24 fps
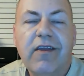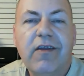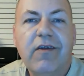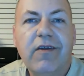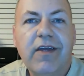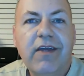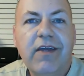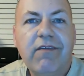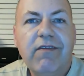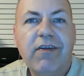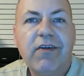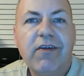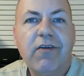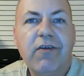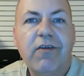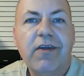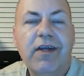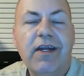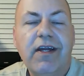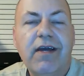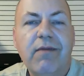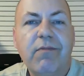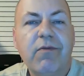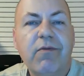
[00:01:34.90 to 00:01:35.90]
even growing
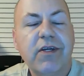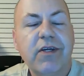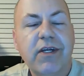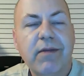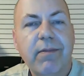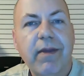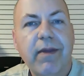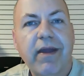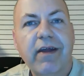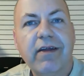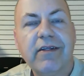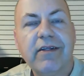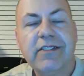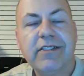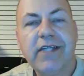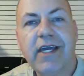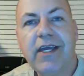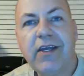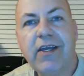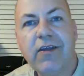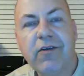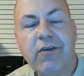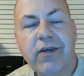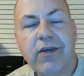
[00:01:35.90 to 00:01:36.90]
up, were your parents
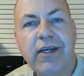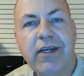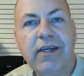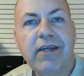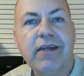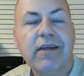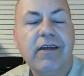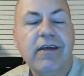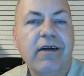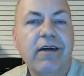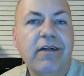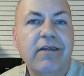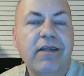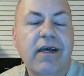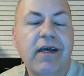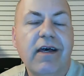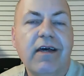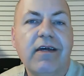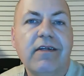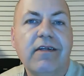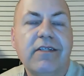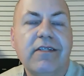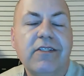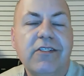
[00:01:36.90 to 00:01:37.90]
angry a
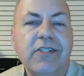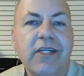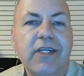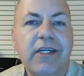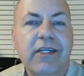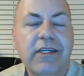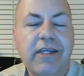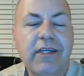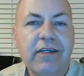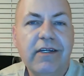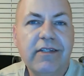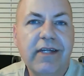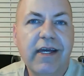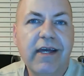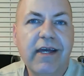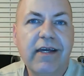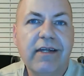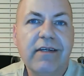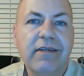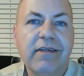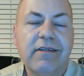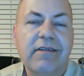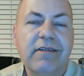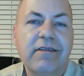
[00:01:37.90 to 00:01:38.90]
lot? Did you get yelled at?
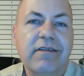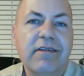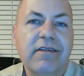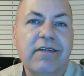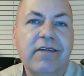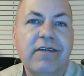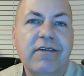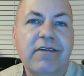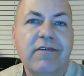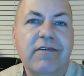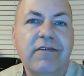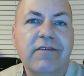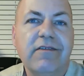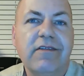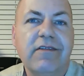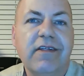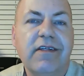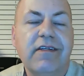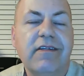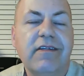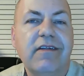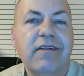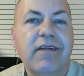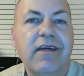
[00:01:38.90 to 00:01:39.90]
You know,
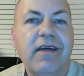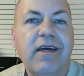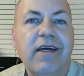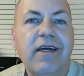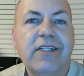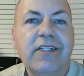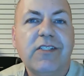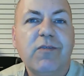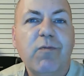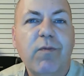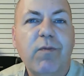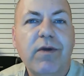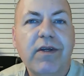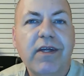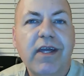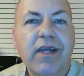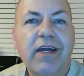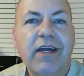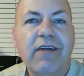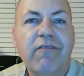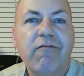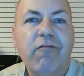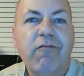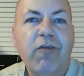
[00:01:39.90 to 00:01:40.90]
it's one
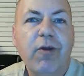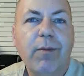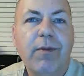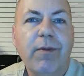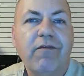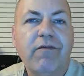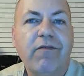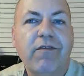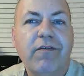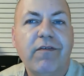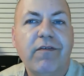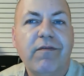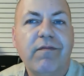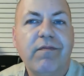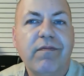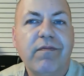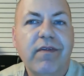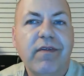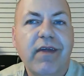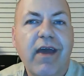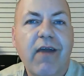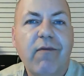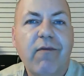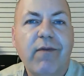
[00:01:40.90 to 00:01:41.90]
kind of form of
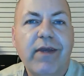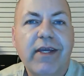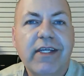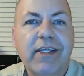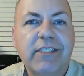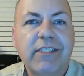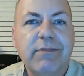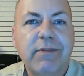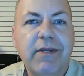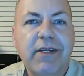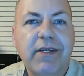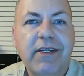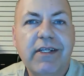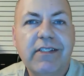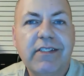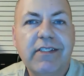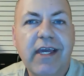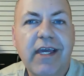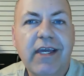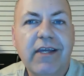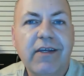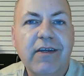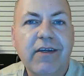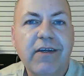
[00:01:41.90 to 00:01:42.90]
how we experience
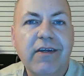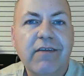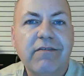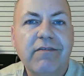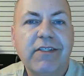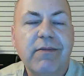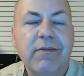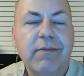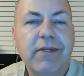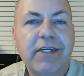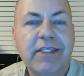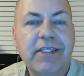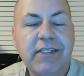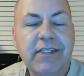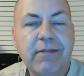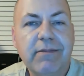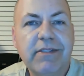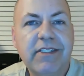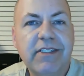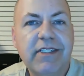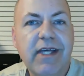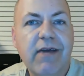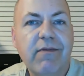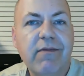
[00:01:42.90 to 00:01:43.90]
anger. If somebody's
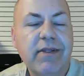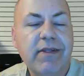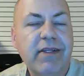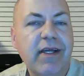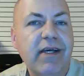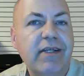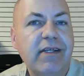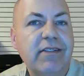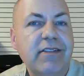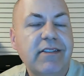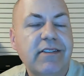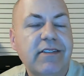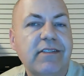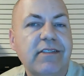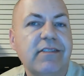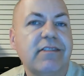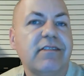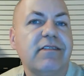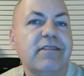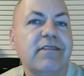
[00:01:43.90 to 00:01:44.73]
upset with us